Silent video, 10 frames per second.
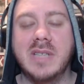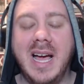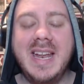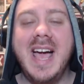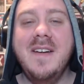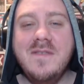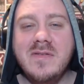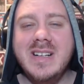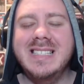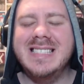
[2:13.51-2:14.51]
And
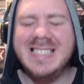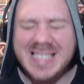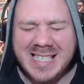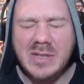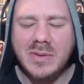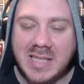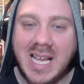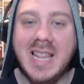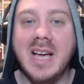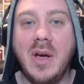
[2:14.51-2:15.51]
every single
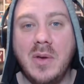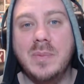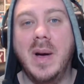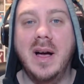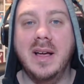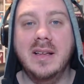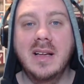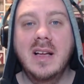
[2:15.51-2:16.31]
day that goes by,